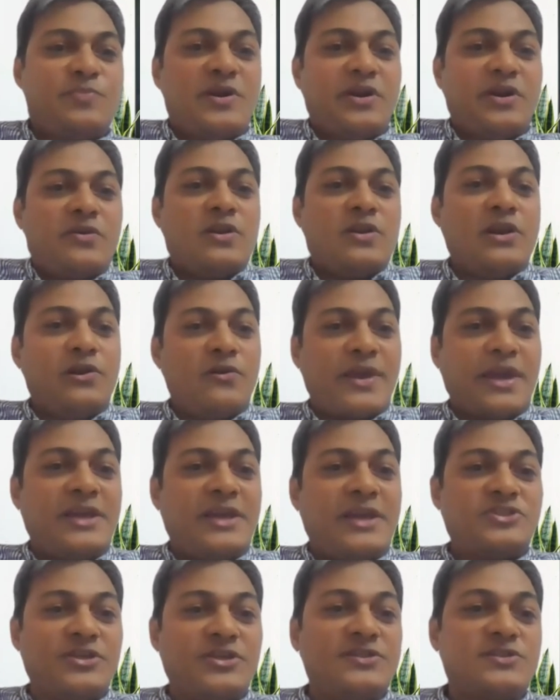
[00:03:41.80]
particular
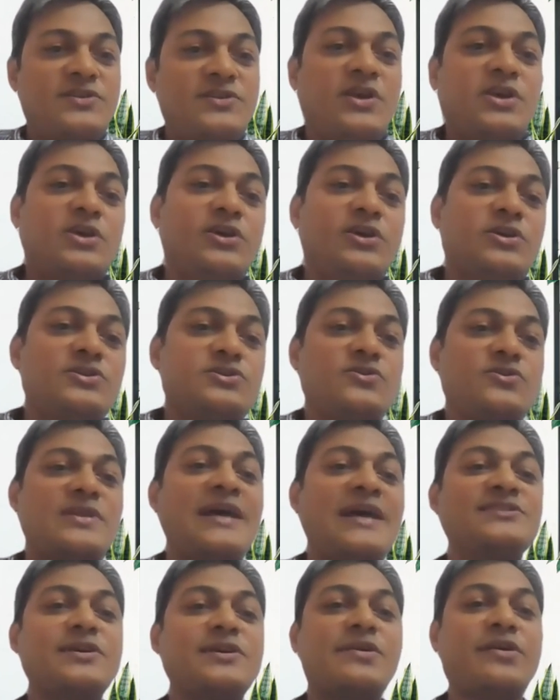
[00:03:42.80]
locations. So
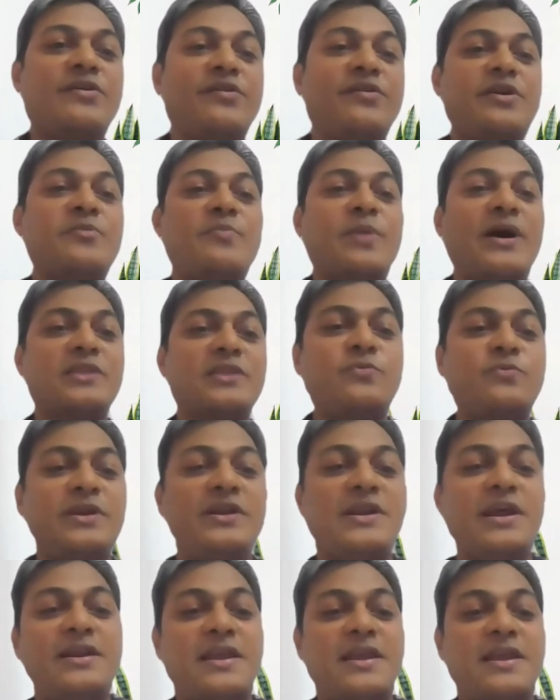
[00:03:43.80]
that's a career pathway
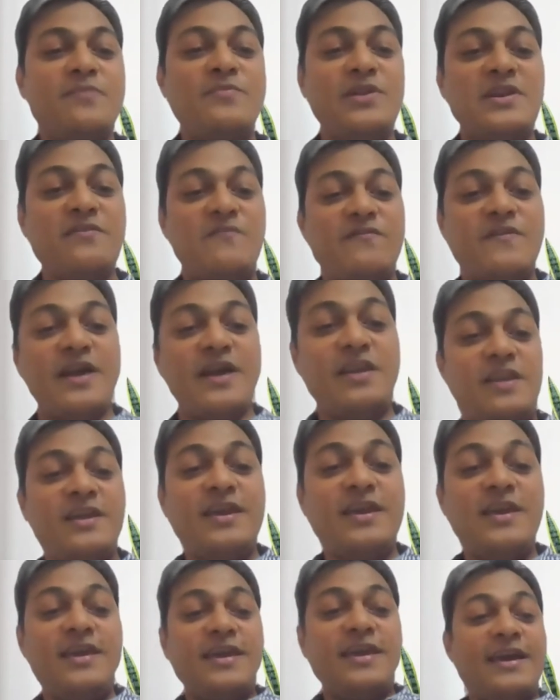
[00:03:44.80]
that can be defined.
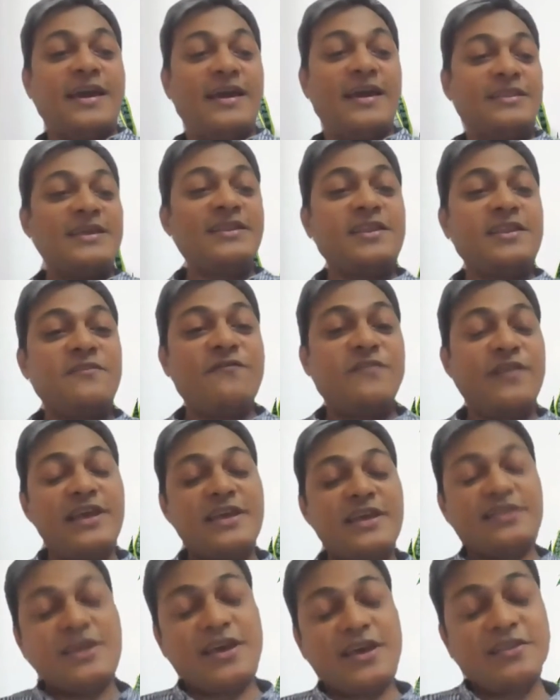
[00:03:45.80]
I think,
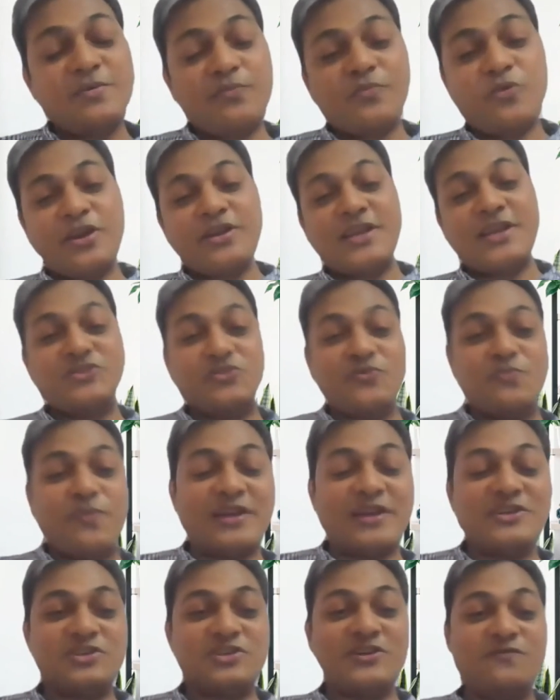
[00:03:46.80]
Willie, the other point that you
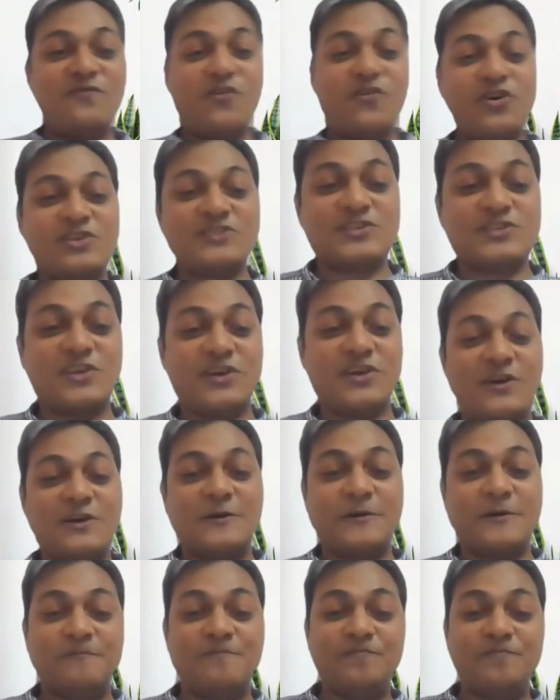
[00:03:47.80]
mentioned was,
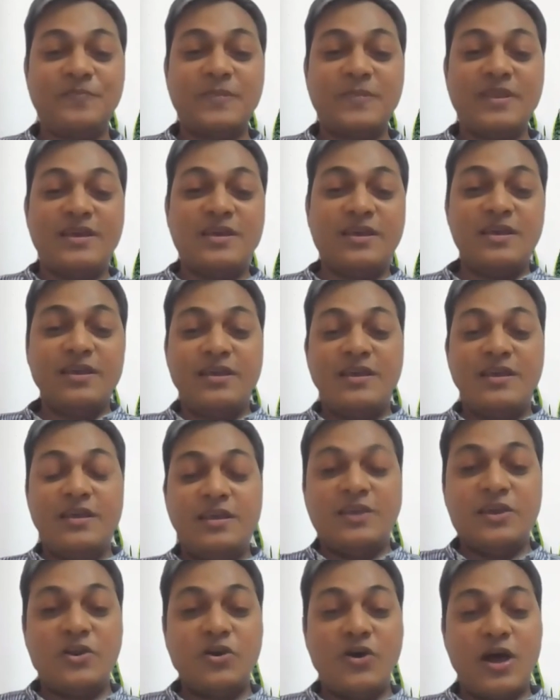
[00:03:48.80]

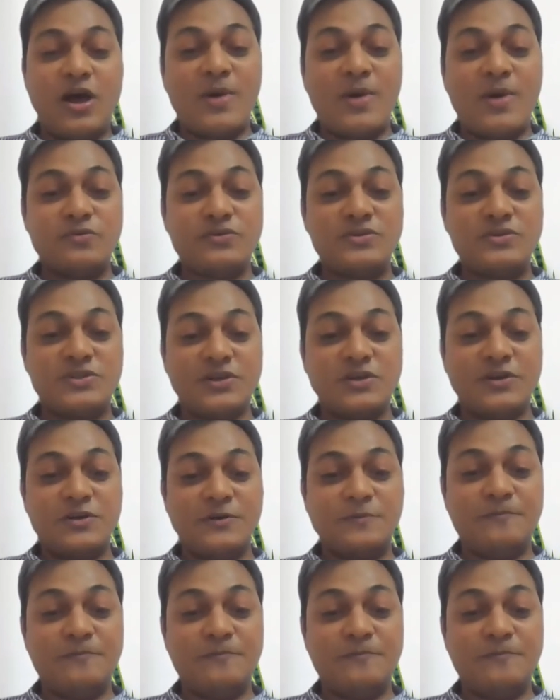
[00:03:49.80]
you know, about,